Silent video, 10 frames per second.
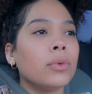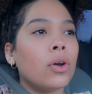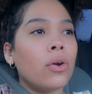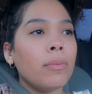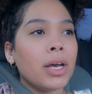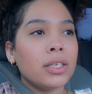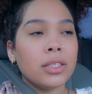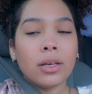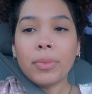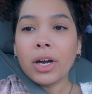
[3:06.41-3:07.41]
Going back to
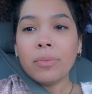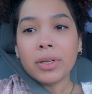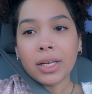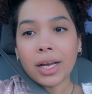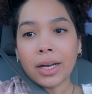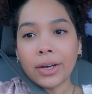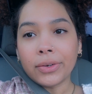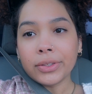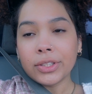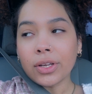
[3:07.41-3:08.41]
the apartment
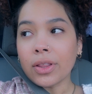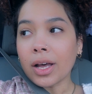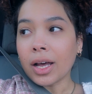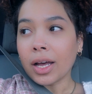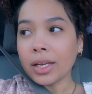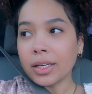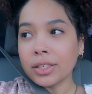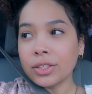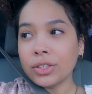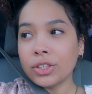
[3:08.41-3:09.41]
now so that I
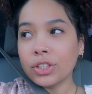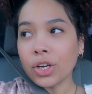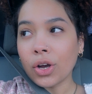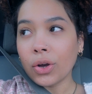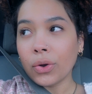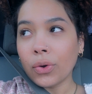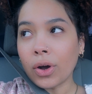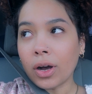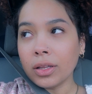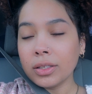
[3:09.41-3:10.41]
can show
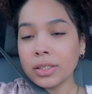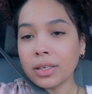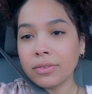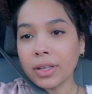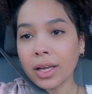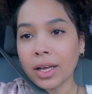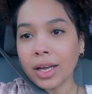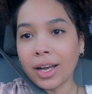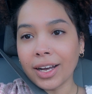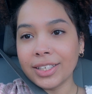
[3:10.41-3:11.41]
all of the stuff that
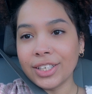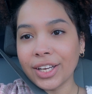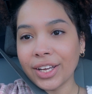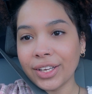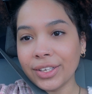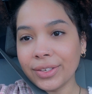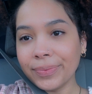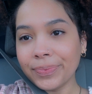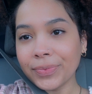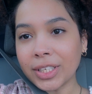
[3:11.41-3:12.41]
I got today
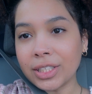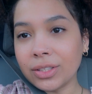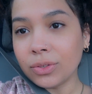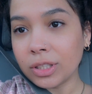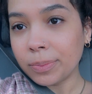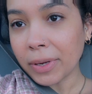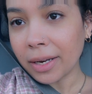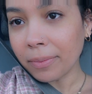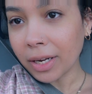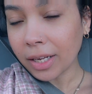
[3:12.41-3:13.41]
and
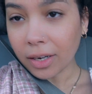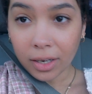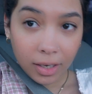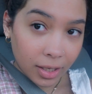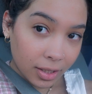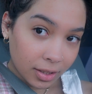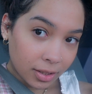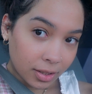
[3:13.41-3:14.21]
spent money on.